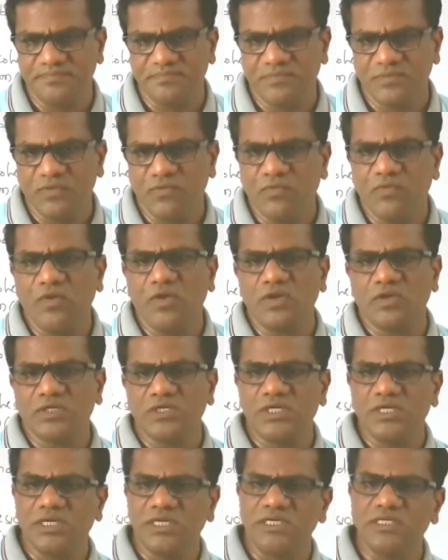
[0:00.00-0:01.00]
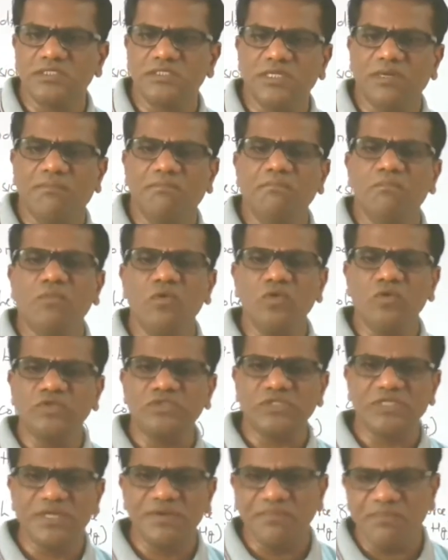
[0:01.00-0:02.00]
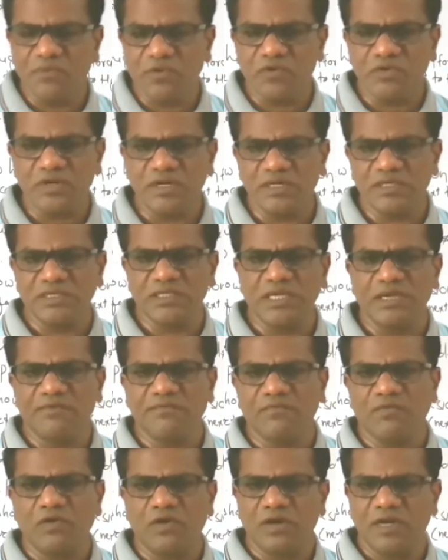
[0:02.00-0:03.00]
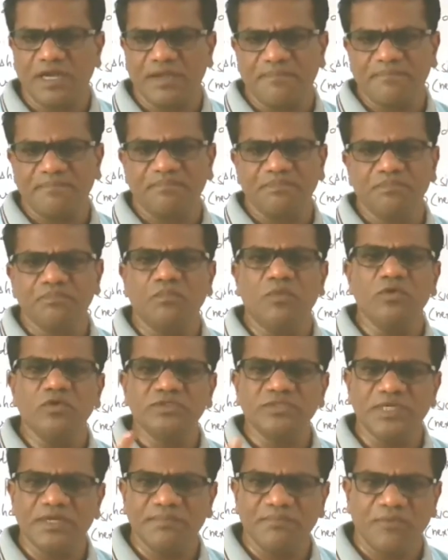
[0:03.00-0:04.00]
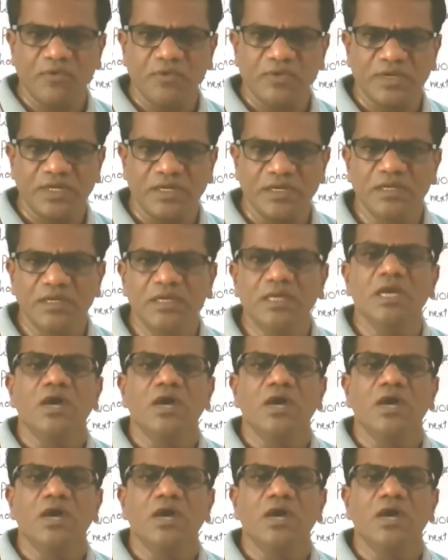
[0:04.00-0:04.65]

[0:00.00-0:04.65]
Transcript: Water is the most important thing for life, most important.